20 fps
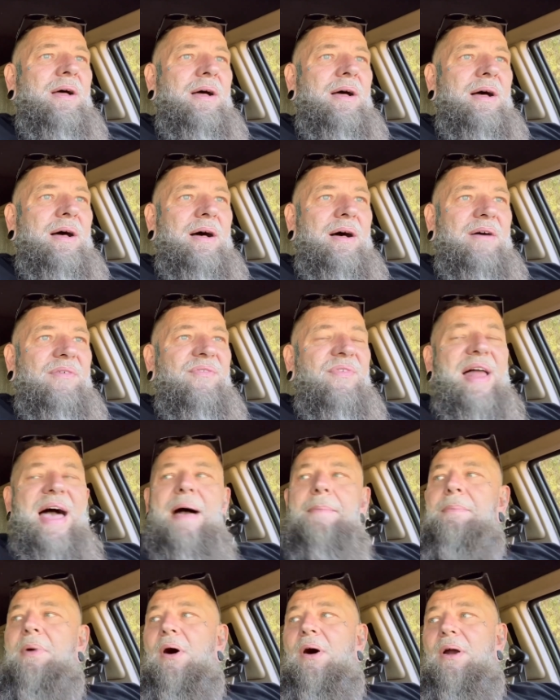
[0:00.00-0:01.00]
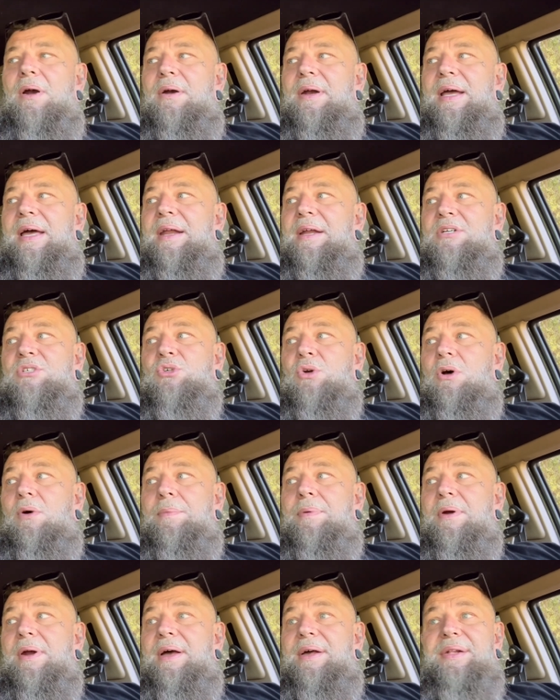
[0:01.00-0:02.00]
uh, flat bar and a drill
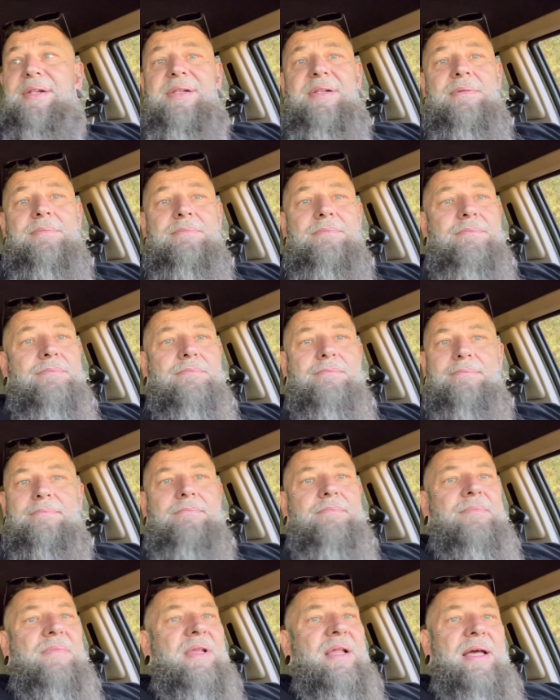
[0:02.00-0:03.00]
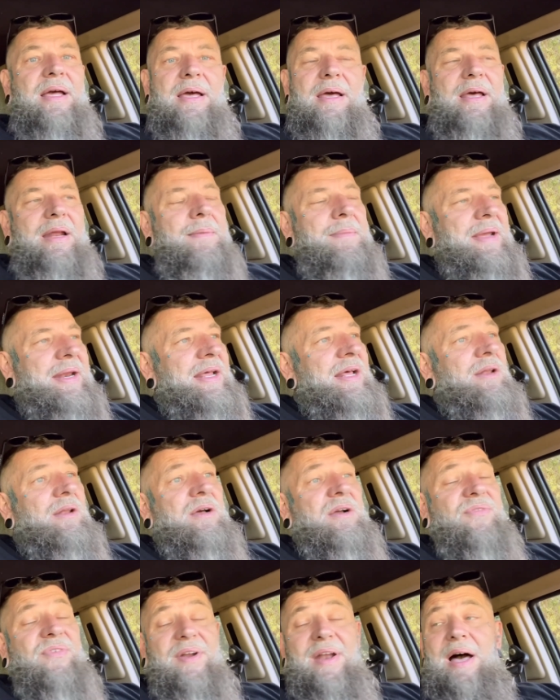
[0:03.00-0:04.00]
press. And I mean, it
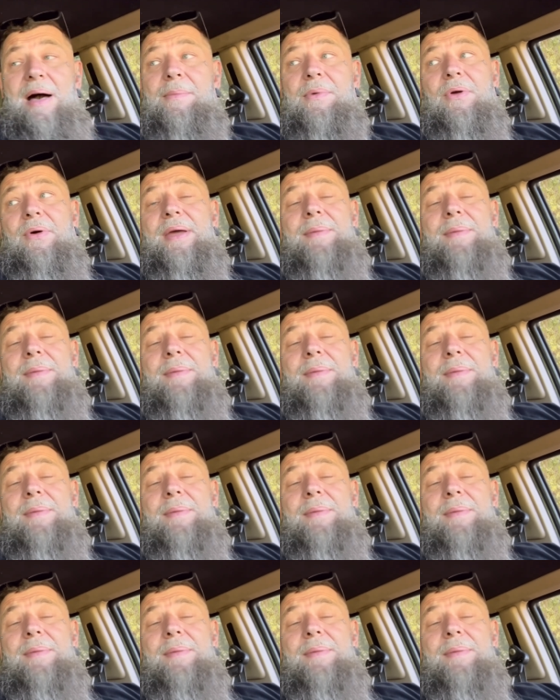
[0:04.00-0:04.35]
looked phenomenal.